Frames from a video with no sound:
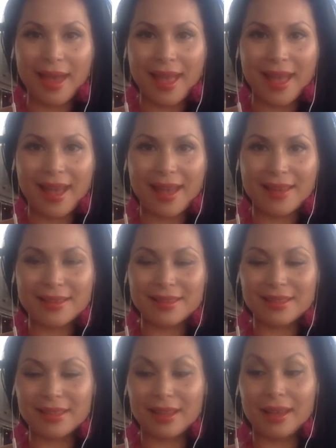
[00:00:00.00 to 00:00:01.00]

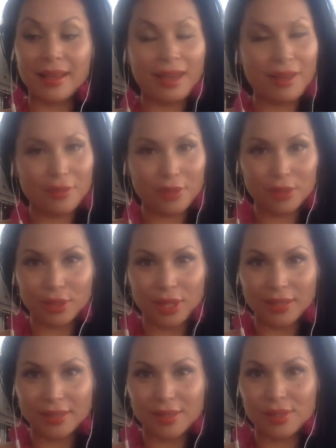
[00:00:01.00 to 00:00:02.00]
And I have a
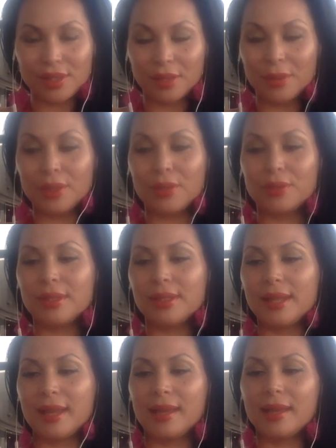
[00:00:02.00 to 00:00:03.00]
lot to share with you
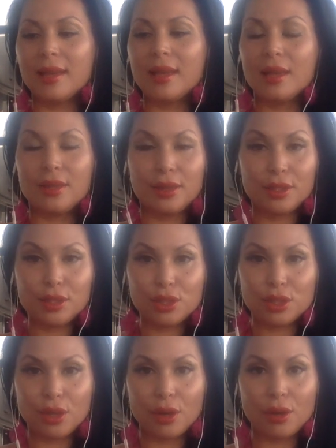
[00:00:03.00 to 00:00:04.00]
today. This
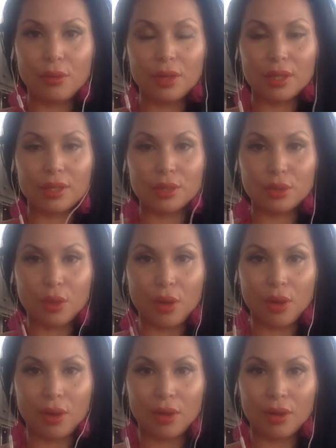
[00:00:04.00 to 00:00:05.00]
show is
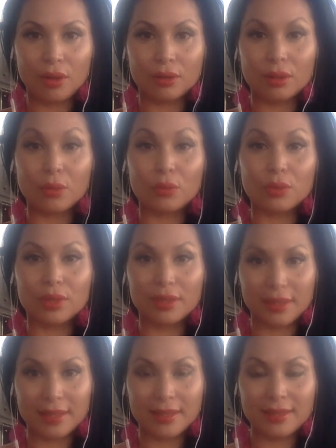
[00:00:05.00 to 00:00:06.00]
called
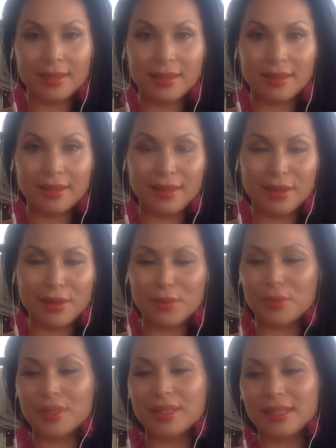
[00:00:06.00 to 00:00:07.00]
Releasing
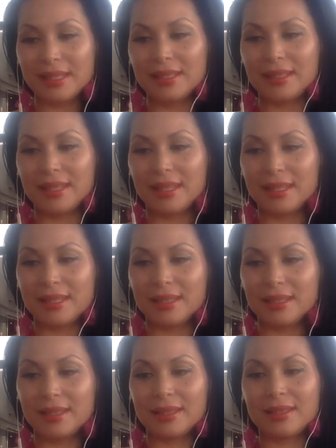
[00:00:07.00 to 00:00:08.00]

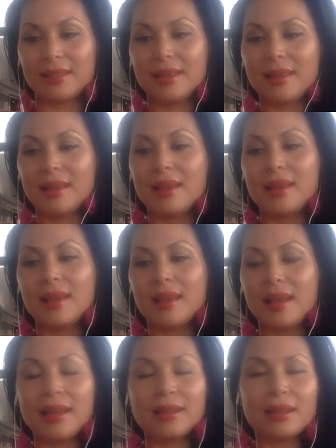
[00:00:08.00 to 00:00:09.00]
Resistance
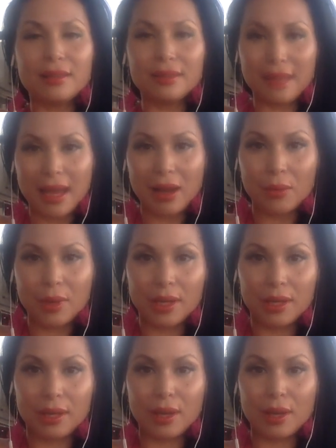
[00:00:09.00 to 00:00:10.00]
and
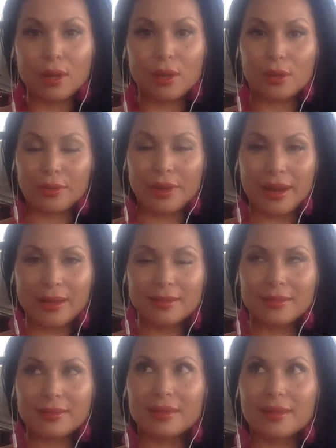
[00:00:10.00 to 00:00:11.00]
Allowing
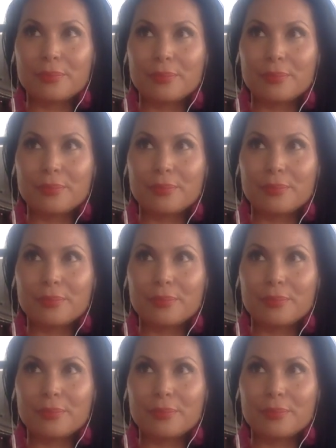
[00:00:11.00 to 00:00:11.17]
Grace.